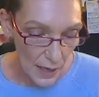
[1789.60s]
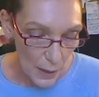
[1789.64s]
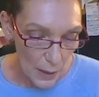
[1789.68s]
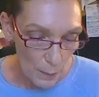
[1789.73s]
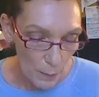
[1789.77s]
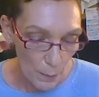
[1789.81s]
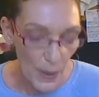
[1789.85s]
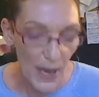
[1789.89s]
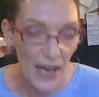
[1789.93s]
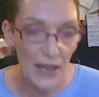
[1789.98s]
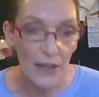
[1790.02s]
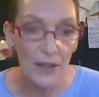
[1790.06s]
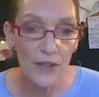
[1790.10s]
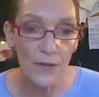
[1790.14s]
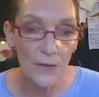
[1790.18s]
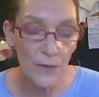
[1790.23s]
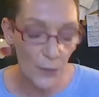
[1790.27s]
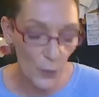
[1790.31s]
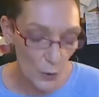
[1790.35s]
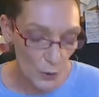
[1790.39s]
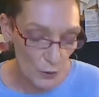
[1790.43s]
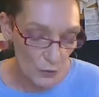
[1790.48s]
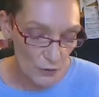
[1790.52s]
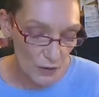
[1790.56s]
But
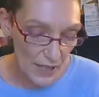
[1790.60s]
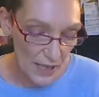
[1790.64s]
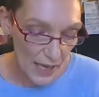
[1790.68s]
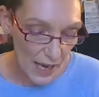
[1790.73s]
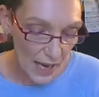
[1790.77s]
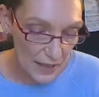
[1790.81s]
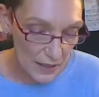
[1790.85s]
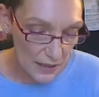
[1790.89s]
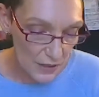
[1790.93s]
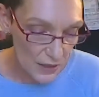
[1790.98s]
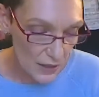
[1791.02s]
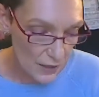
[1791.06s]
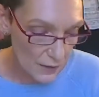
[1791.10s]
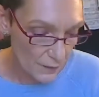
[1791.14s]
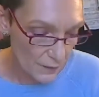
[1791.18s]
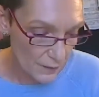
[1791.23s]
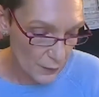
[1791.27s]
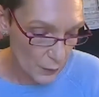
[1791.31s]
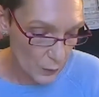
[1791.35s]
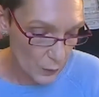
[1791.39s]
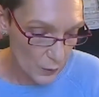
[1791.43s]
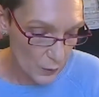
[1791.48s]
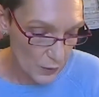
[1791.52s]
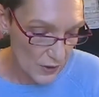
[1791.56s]
for reactive
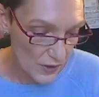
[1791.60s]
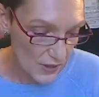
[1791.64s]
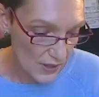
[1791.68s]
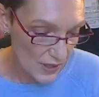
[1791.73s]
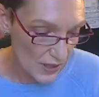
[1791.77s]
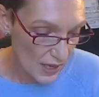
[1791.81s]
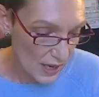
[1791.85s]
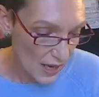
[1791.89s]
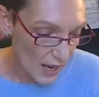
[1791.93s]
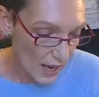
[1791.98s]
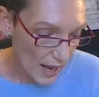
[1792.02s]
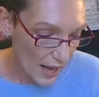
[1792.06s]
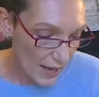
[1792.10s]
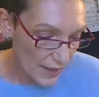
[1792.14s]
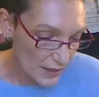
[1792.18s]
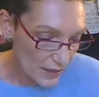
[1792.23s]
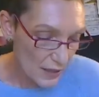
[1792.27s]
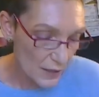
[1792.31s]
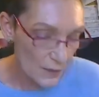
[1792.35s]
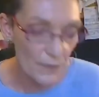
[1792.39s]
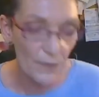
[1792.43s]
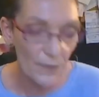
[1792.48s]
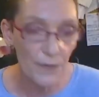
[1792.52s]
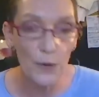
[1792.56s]
force,
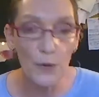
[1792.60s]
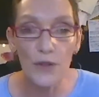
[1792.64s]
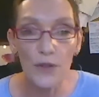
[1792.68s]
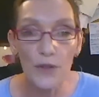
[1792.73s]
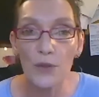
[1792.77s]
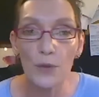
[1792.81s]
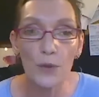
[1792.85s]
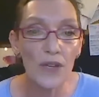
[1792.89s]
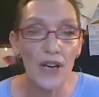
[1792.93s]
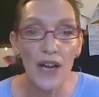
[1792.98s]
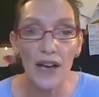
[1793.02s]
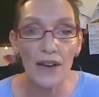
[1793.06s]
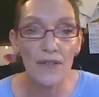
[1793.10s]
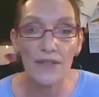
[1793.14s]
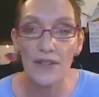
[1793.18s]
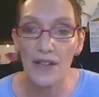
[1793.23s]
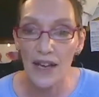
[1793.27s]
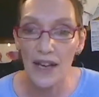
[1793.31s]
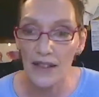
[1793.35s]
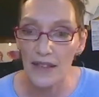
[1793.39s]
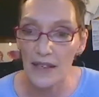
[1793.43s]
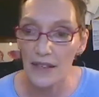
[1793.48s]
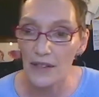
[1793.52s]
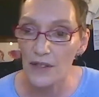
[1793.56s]
active force would have
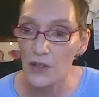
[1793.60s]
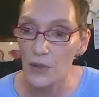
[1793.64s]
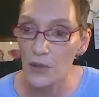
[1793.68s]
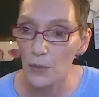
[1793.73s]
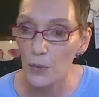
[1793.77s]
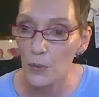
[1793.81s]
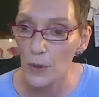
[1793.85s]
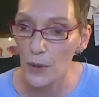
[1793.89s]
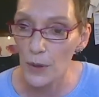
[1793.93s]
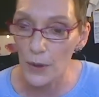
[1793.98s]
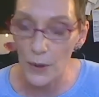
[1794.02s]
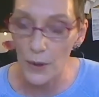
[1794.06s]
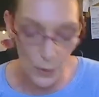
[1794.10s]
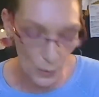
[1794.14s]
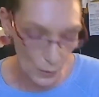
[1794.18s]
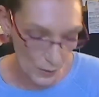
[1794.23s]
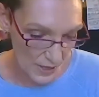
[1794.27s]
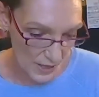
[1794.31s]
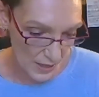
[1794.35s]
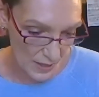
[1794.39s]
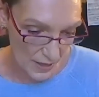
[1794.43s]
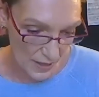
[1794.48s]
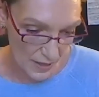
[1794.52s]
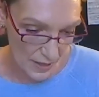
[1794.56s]
nothing to work
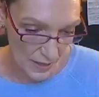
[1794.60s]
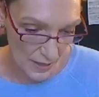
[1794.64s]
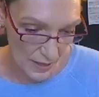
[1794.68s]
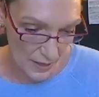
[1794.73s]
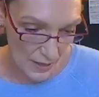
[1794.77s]
with.